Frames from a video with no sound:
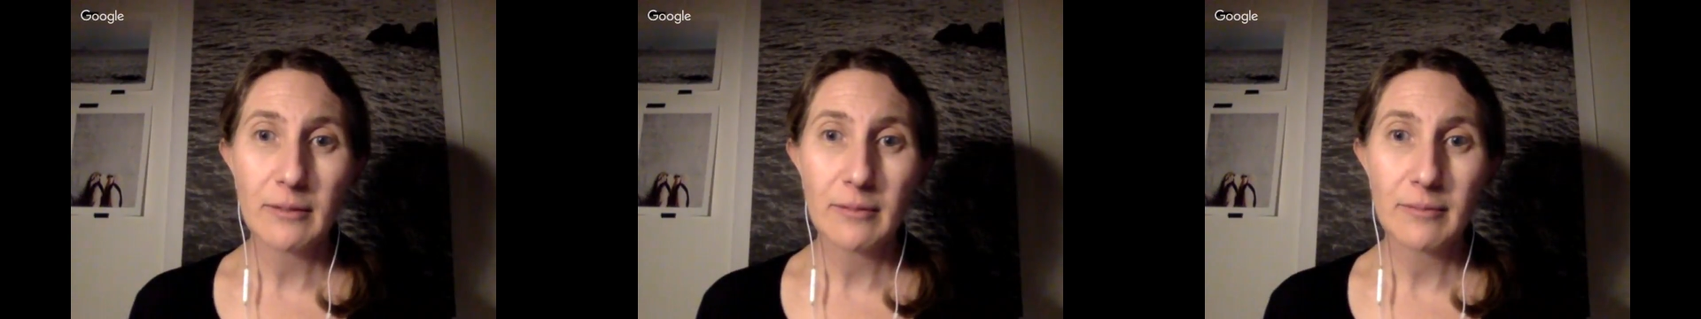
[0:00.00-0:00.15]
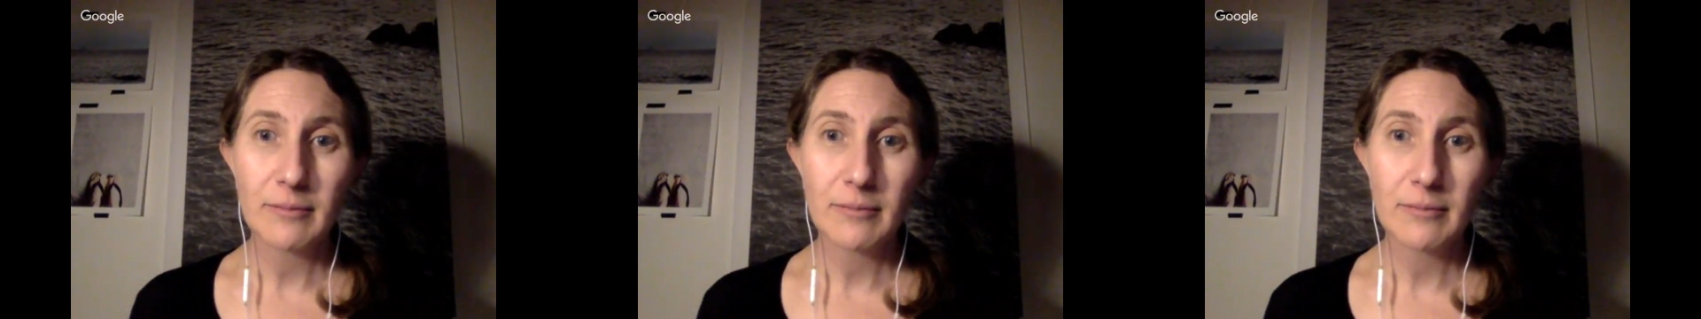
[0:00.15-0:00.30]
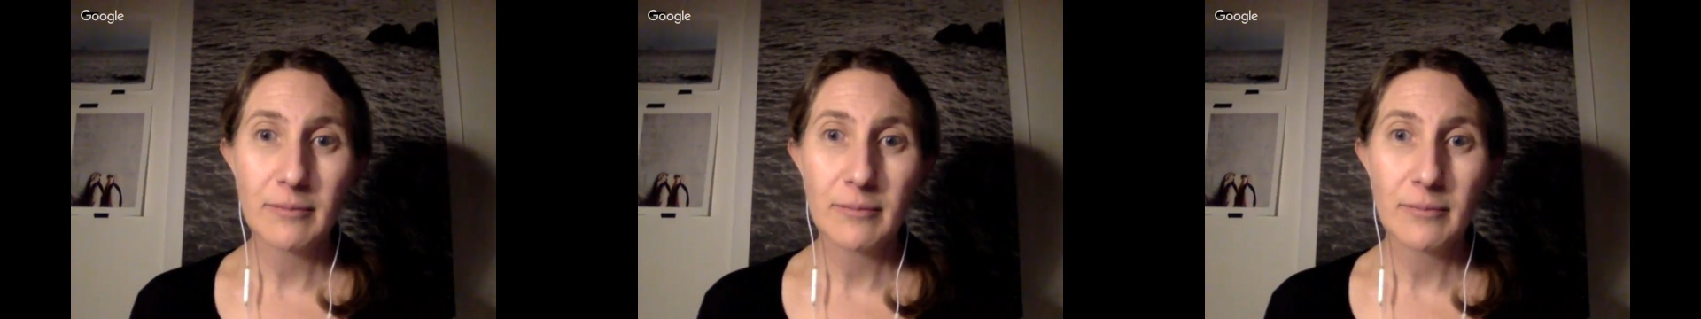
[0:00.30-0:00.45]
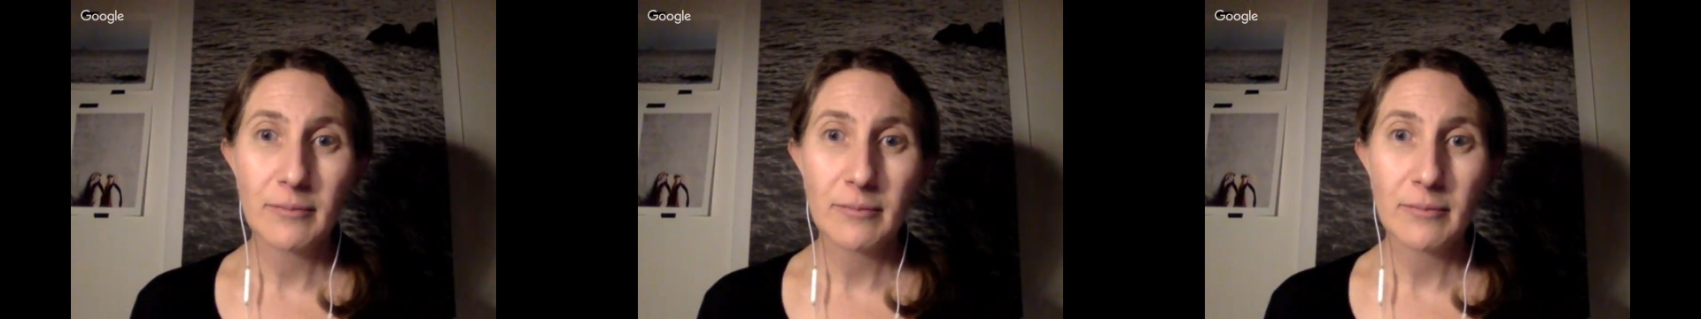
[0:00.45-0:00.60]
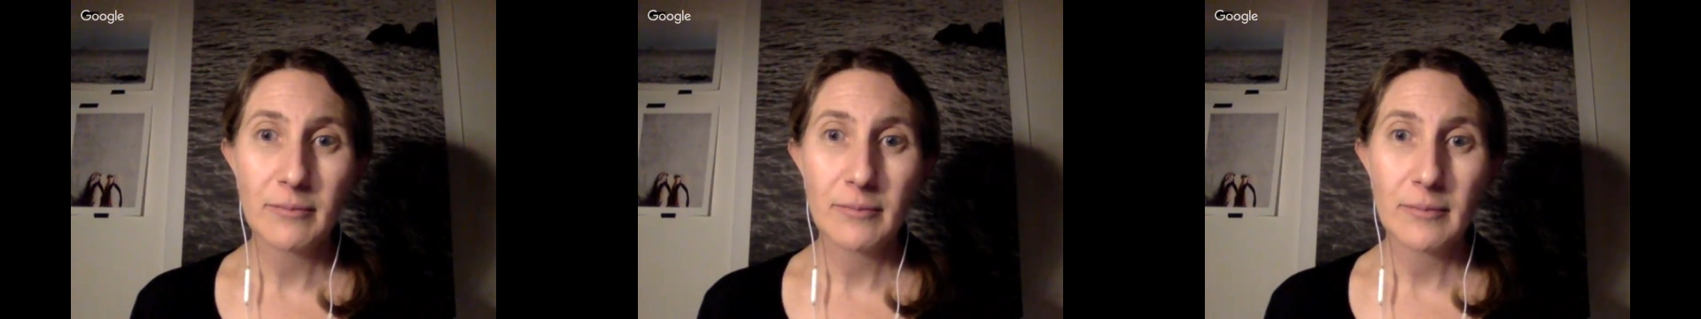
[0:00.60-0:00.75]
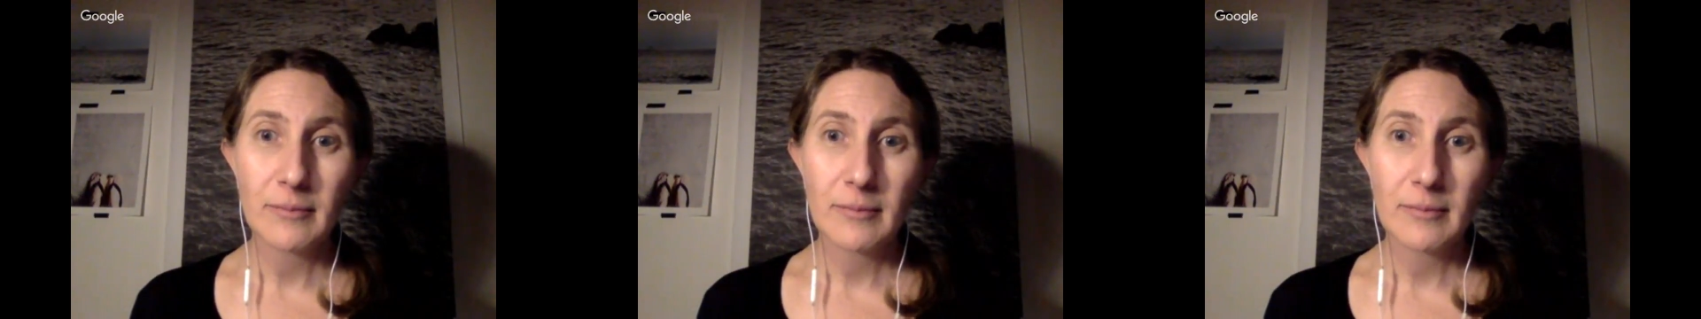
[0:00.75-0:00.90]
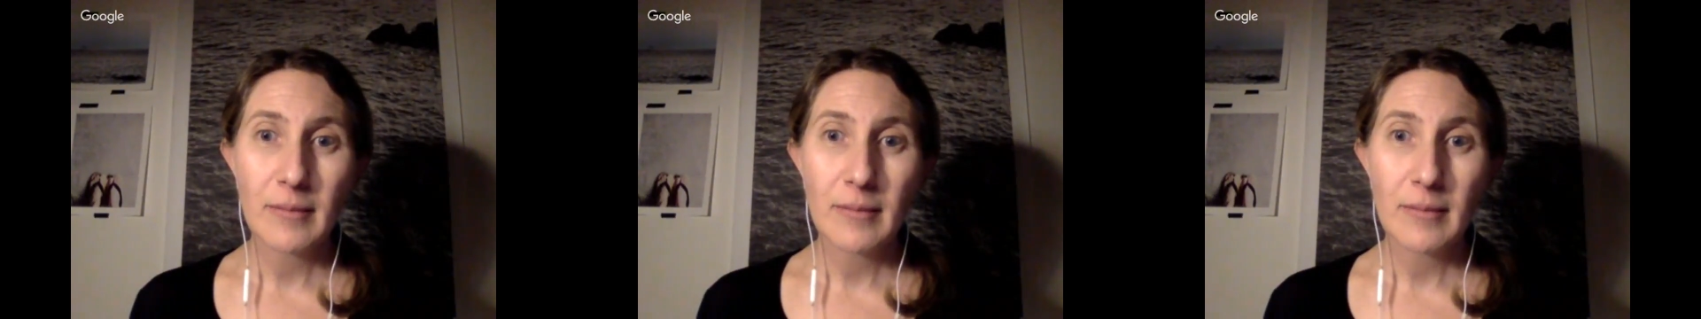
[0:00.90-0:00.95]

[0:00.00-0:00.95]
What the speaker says: what I would say.